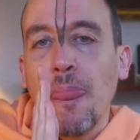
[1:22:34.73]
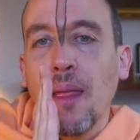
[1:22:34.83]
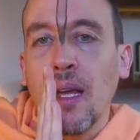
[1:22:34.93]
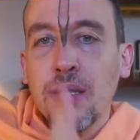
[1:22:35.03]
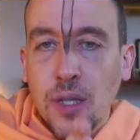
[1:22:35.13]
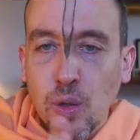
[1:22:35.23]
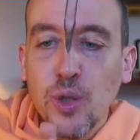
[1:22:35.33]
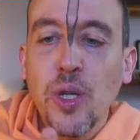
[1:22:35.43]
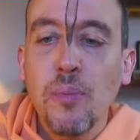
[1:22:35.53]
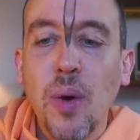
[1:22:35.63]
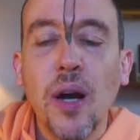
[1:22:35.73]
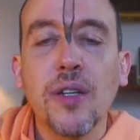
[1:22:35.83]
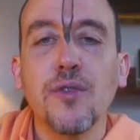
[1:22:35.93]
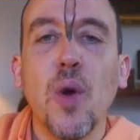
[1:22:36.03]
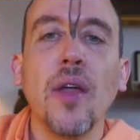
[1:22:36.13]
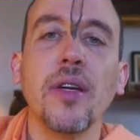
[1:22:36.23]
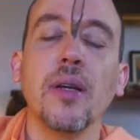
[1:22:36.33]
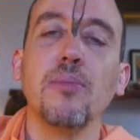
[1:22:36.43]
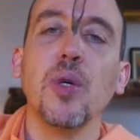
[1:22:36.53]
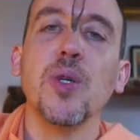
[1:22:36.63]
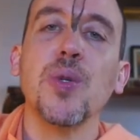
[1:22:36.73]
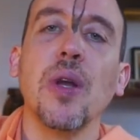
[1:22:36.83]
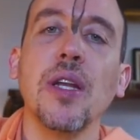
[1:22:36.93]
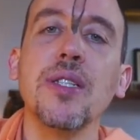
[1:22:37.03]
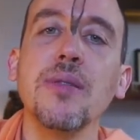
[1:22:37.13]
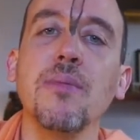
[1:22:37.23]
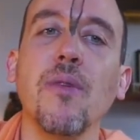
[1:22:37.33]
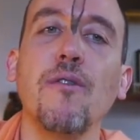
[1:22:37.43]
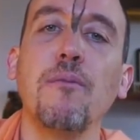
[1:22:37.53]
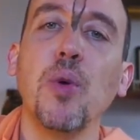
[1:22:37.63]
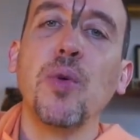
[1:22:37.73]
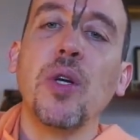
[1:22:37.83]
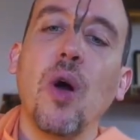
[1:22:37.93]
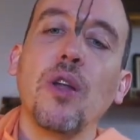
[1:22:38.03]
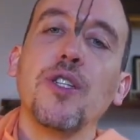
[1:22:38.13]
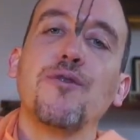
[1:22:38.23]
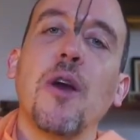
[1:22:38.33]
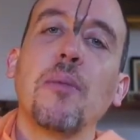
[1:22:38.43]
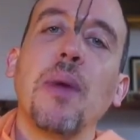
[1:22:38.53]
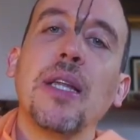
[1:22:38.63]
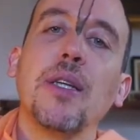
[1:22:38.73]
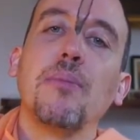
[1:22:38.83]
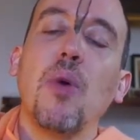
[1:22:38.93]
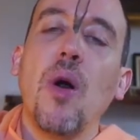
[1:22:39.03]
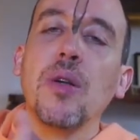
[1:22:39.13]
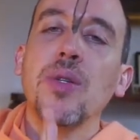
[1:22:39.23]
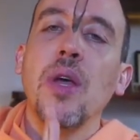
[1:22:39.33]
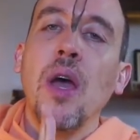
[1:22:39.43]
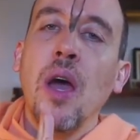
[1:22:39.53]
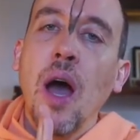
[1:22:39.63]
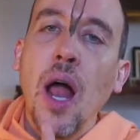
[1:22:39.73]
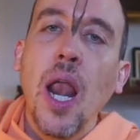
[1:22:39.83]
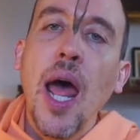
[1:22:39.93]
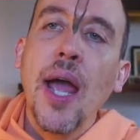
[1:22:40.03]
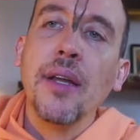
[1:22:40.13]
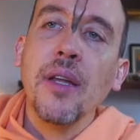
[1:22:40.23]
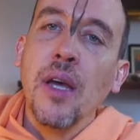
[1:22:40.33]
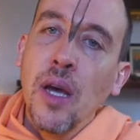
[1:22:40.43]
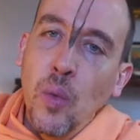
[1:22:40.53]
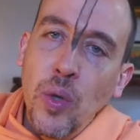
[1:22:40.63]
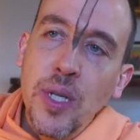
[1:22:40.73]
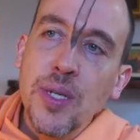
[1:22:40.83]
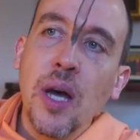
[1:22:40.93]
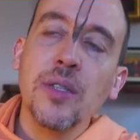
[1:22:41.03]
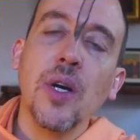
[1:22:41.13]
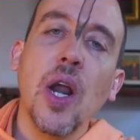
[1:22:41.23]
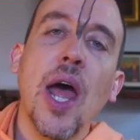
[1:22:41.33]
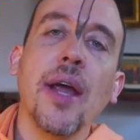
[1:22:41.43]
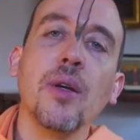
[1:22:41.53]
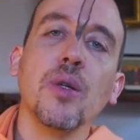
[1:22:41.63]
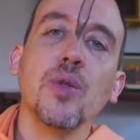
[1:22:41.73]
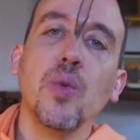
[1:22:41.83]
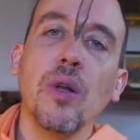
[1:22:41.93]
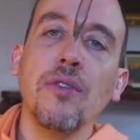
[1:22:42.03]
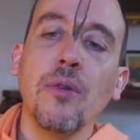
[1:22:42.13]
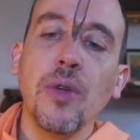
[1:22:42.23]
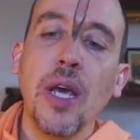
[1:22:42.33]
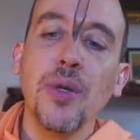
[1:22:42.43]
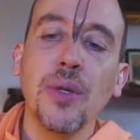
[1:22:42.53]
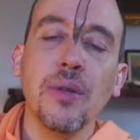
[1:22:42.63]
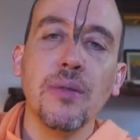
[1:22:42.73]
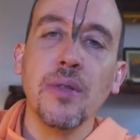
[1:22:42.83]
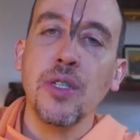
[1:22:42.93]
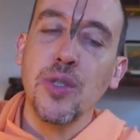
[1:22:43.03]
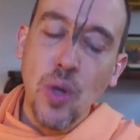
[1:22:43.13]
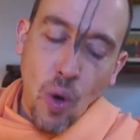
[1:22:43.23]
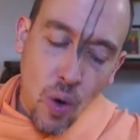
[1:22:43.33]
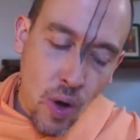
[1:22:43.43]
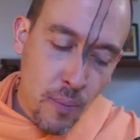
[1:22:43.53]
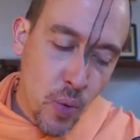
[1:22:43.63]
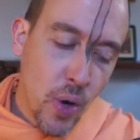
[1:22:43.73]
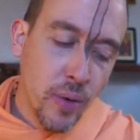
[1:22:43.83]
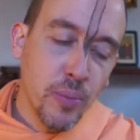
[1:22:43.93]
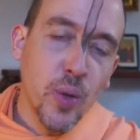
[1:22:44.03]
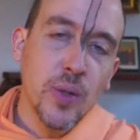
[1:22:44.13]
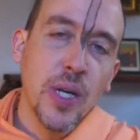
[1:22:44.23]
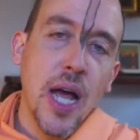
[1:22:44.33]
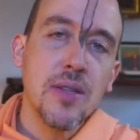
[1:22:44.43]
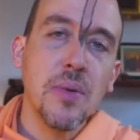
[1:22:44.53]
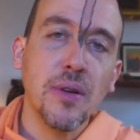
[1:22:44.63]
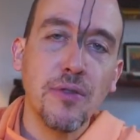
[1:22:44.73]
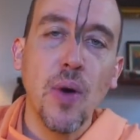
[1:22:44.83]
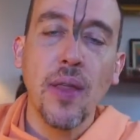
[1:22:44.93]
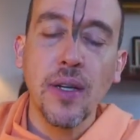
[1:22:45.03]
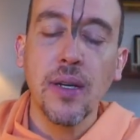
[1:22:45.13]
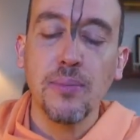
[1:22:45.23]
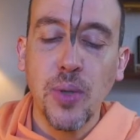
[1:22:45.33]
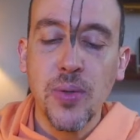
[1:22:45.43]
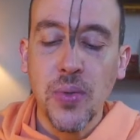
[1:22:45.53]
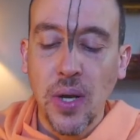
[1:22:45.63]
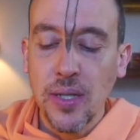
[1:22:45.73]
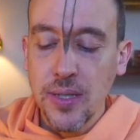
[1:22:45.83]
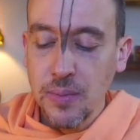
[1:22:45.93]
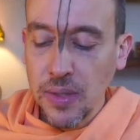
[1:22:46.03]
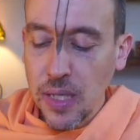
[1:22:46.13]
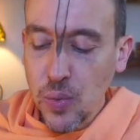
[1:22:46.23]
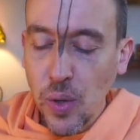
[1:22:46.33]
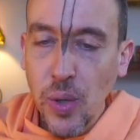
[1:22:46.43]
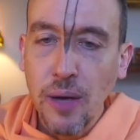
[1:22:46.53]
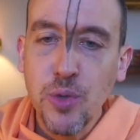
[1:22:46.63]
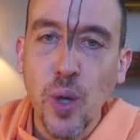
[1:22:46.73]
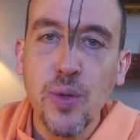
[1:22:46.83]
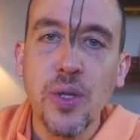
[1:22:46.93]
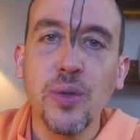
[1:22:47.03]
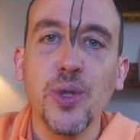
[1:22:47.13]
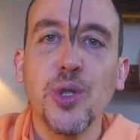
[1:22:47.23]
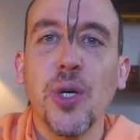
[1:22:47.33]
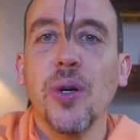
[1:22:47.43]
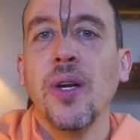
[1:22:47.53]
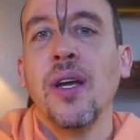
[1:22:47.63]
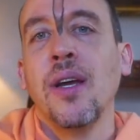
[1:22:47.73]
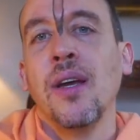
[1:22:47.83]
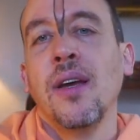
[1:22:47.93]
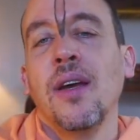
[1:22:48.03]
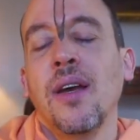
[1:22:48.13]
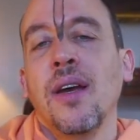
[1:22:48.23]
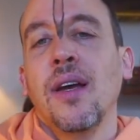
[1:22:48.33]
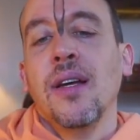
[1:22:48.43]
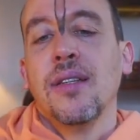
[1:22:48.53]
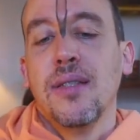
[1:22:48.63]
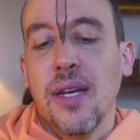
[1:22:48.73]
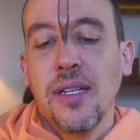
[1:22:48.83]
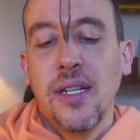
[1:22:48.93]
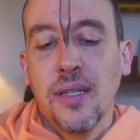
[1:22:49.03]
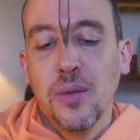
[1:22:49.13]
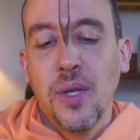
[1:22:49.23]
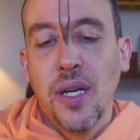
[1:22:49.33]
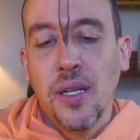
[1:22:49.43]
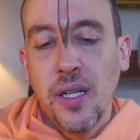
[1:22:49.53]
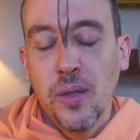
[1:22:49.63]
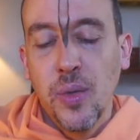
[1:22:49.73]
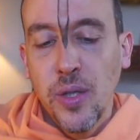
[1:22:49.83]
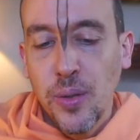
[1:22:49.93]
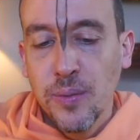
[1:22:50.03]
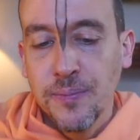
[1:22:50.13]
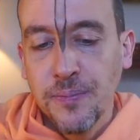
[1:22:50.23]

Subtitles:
is a crucial part of radical personalism, of putting all these fragmented parts aligned with this underlying non-dual foundation. It's a very important aspect of radical personalism, and that's why we have chosen to share this idea today here with you.